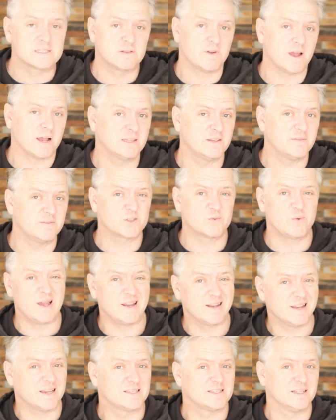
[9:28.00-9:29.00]
they're active. It's quite
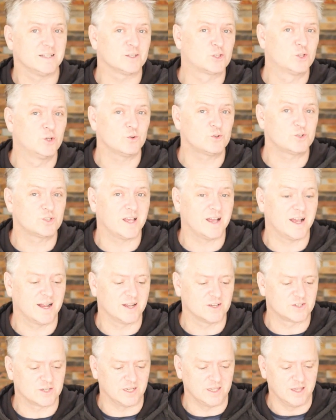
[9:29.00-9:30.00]
a nice little touch that
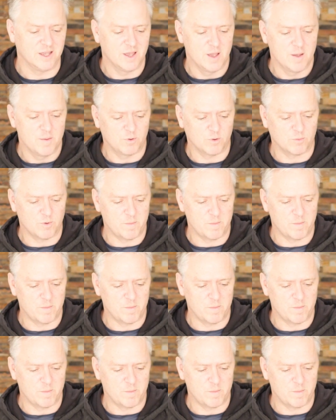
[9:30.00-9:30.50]
actually. But